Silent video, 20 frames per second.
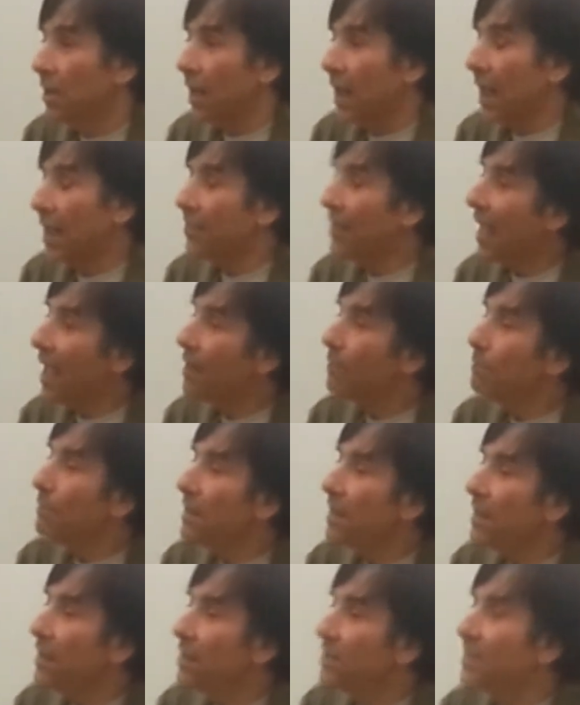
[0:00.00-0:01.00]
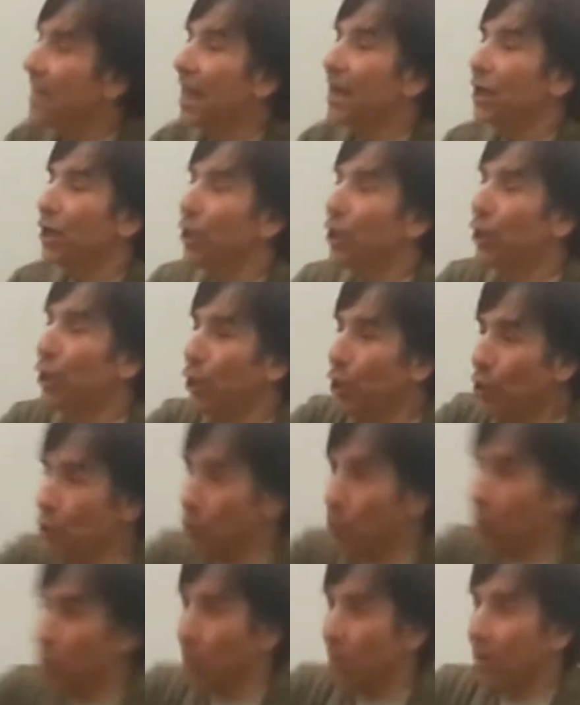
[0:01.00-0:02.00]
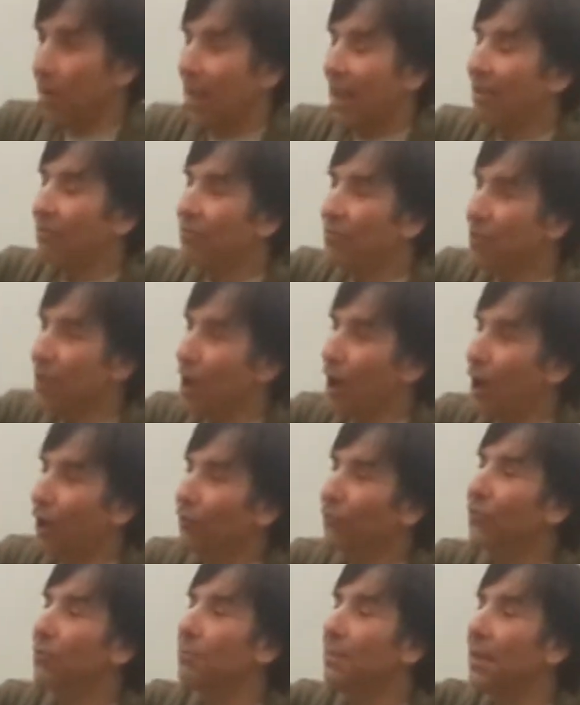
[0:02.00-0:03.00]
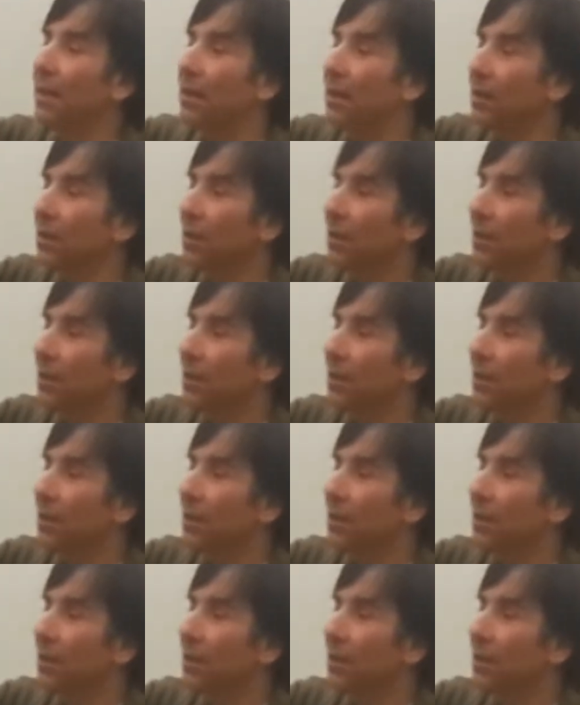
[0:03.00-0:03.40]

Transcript: and that means that you have the ultimate